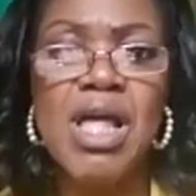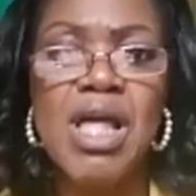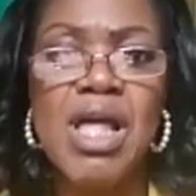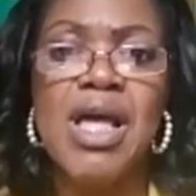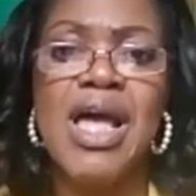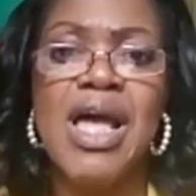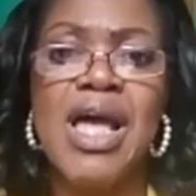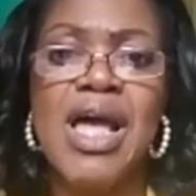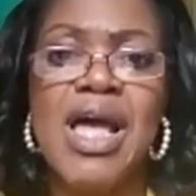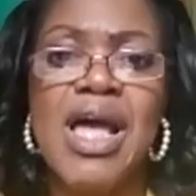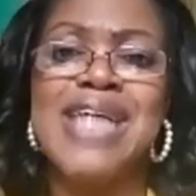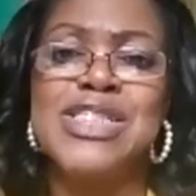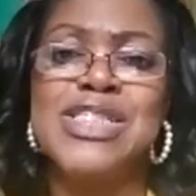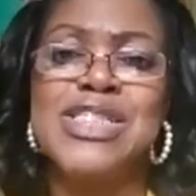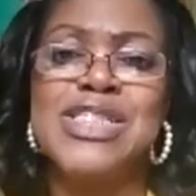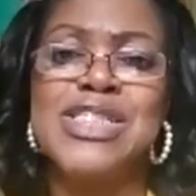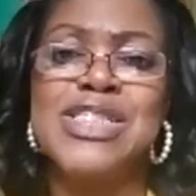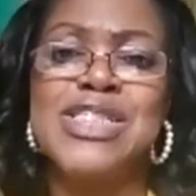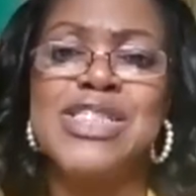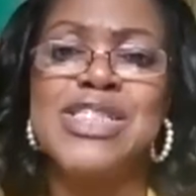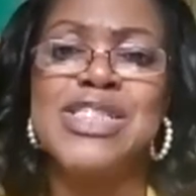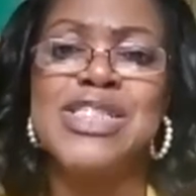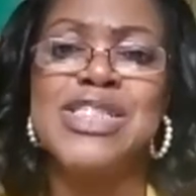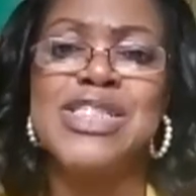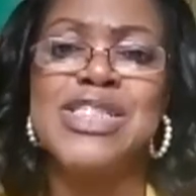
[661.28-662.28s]
and
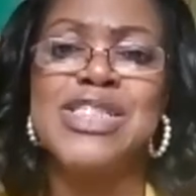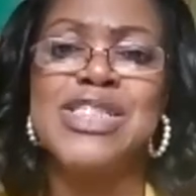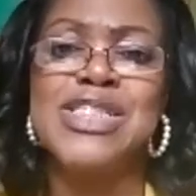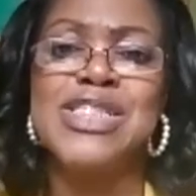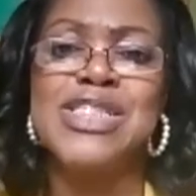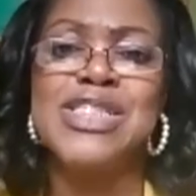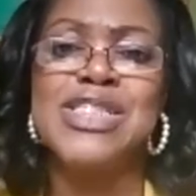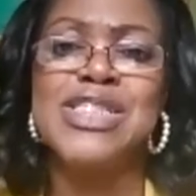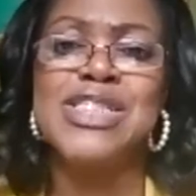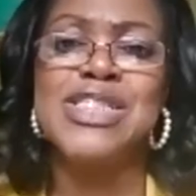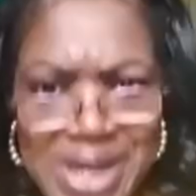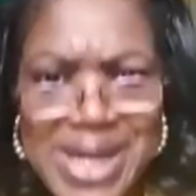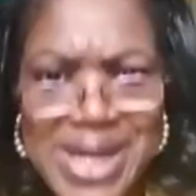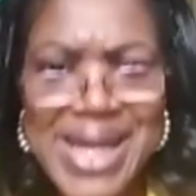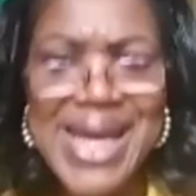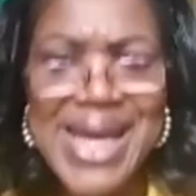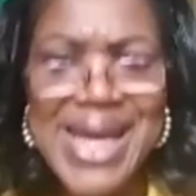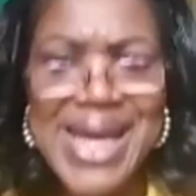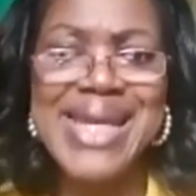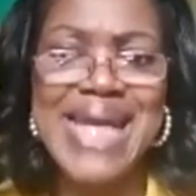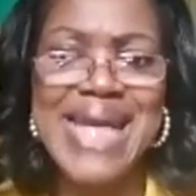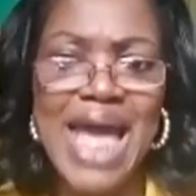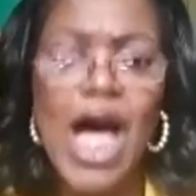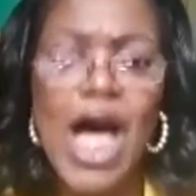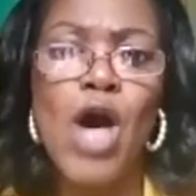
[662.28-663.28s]
support and
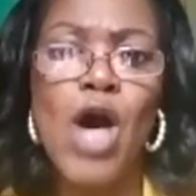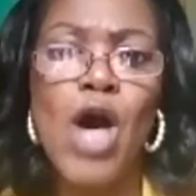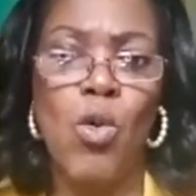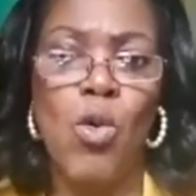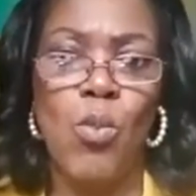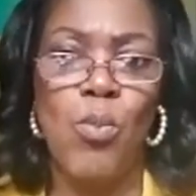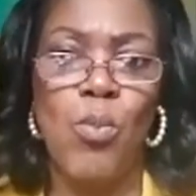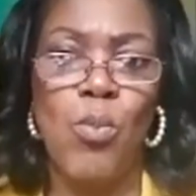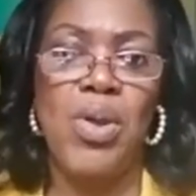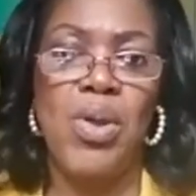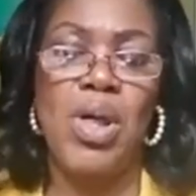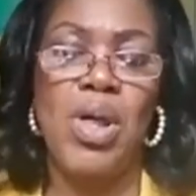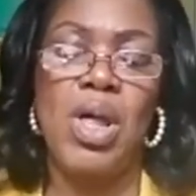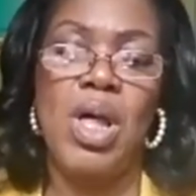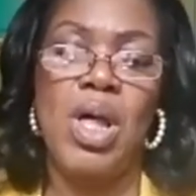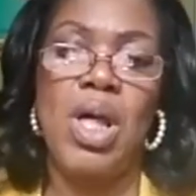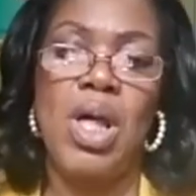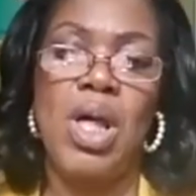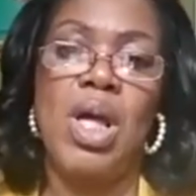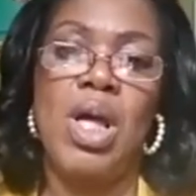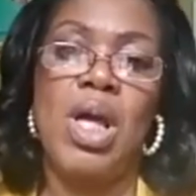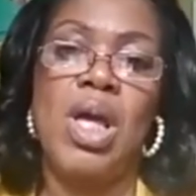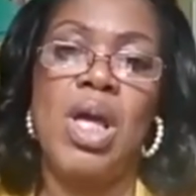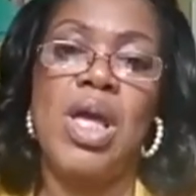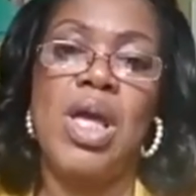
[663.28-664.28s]
help
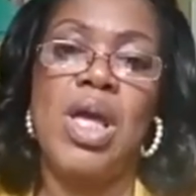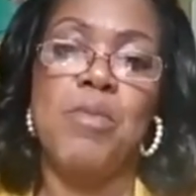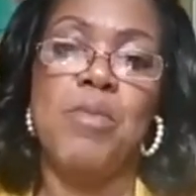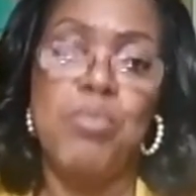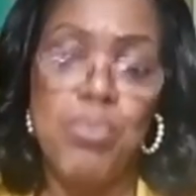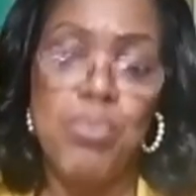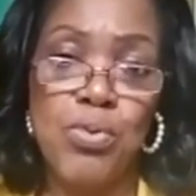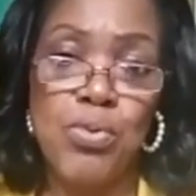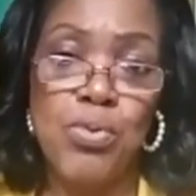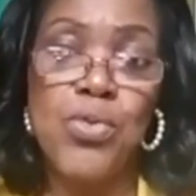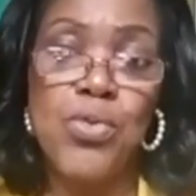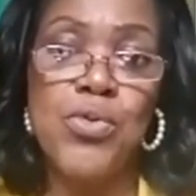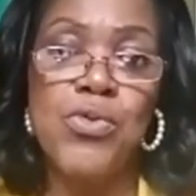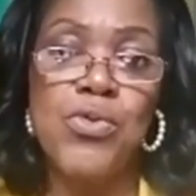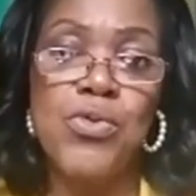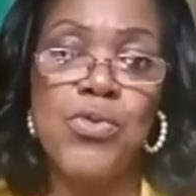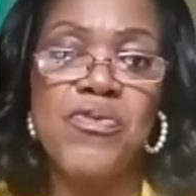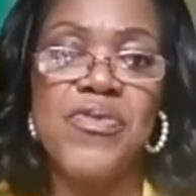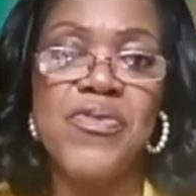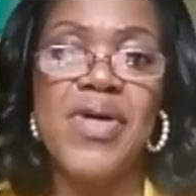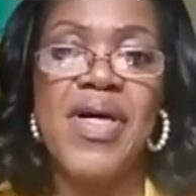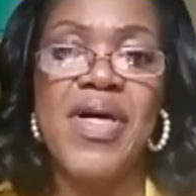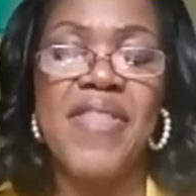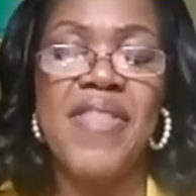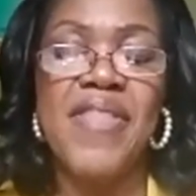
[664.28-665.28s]
improve
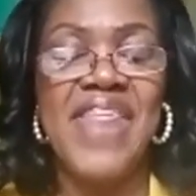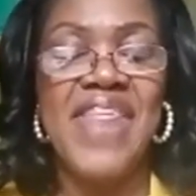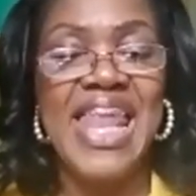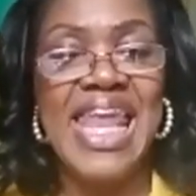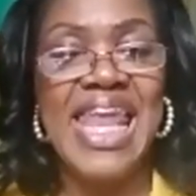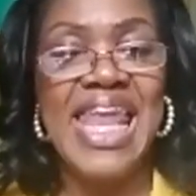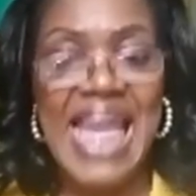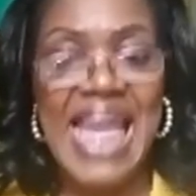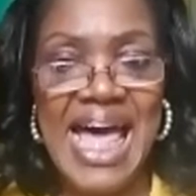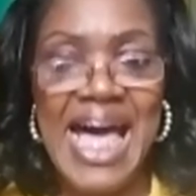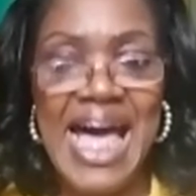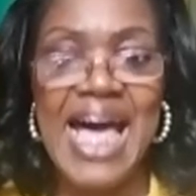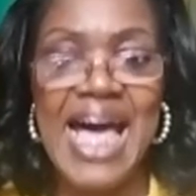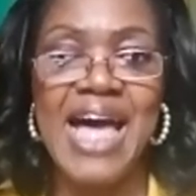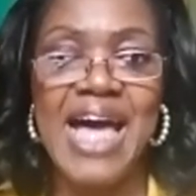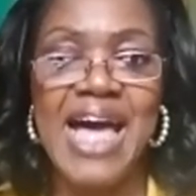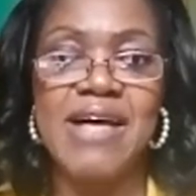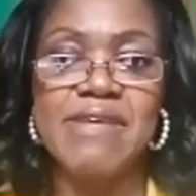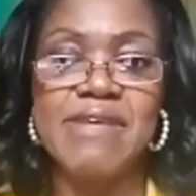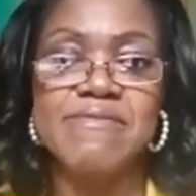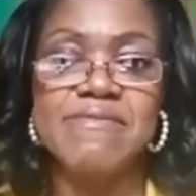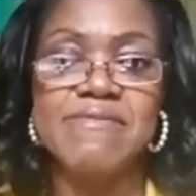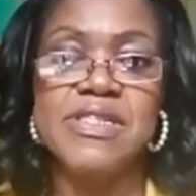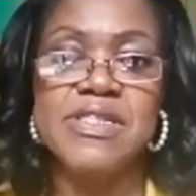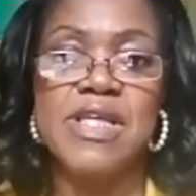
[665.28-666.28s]
the
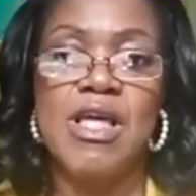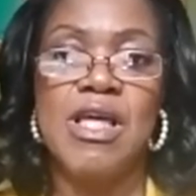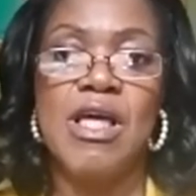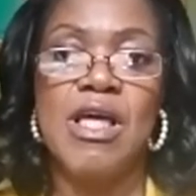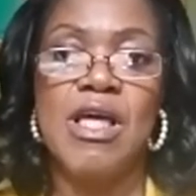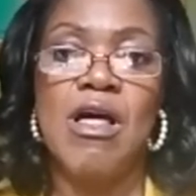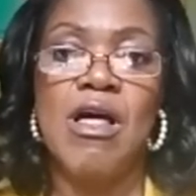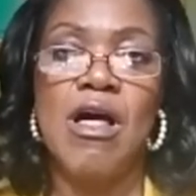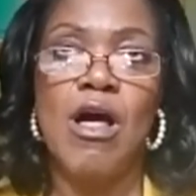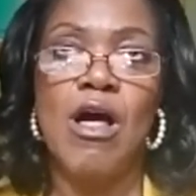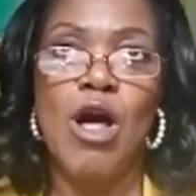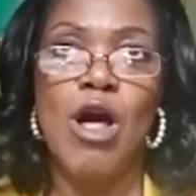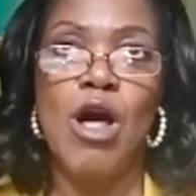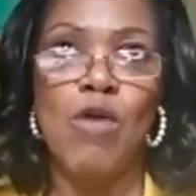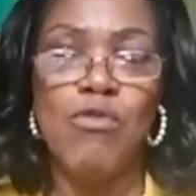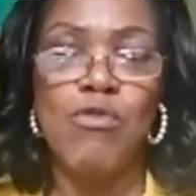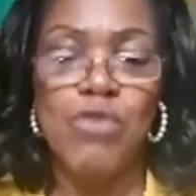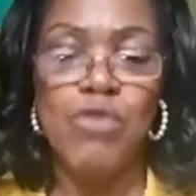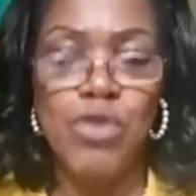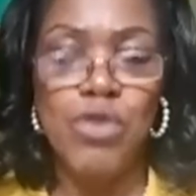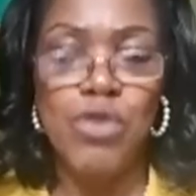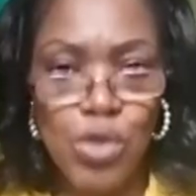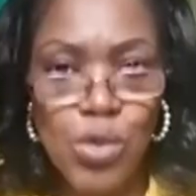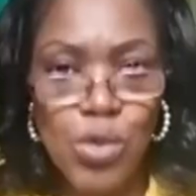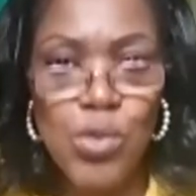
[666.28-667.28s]
lives of
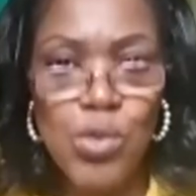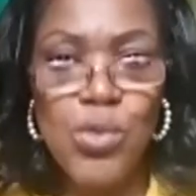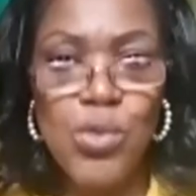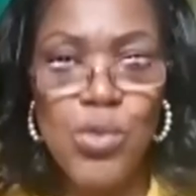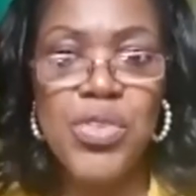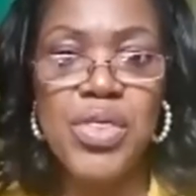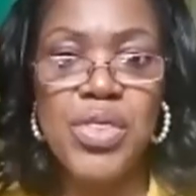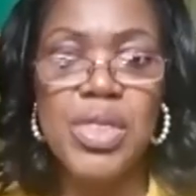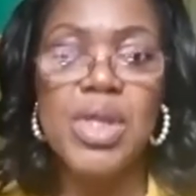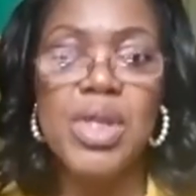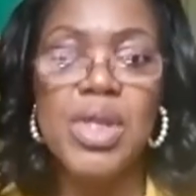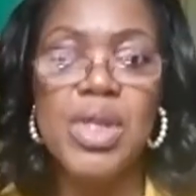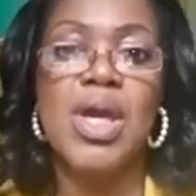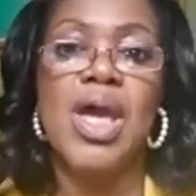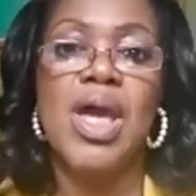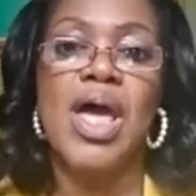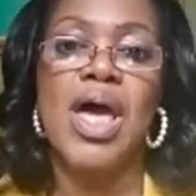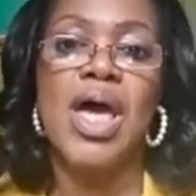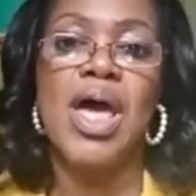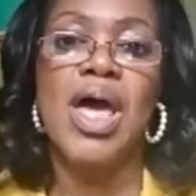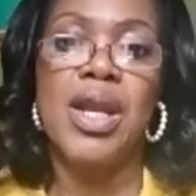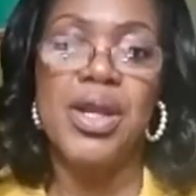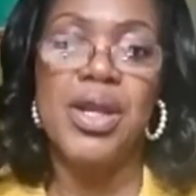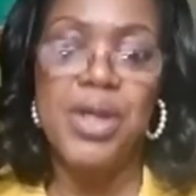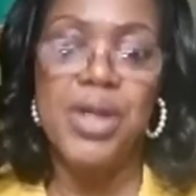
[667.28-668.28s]
youth
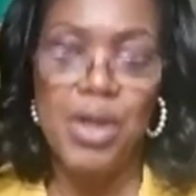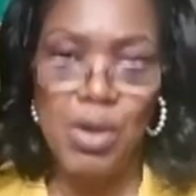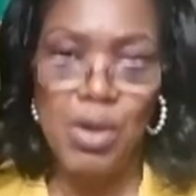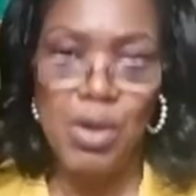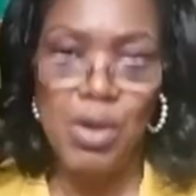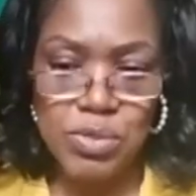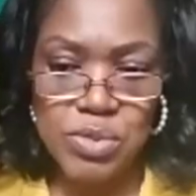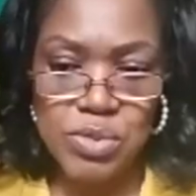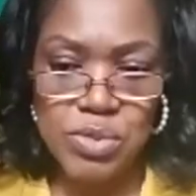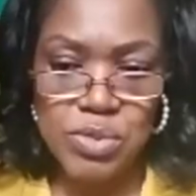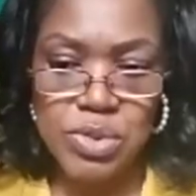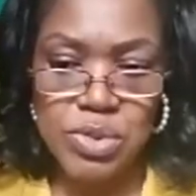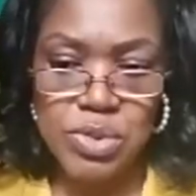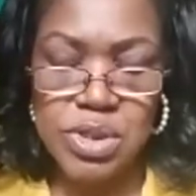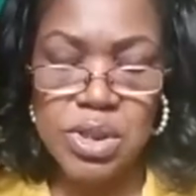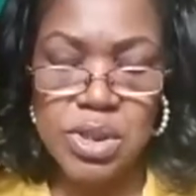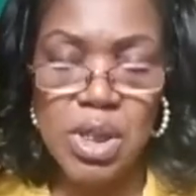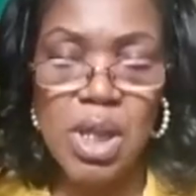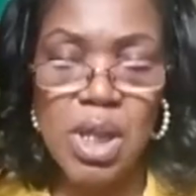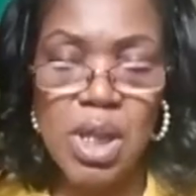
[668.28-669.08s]
and adults.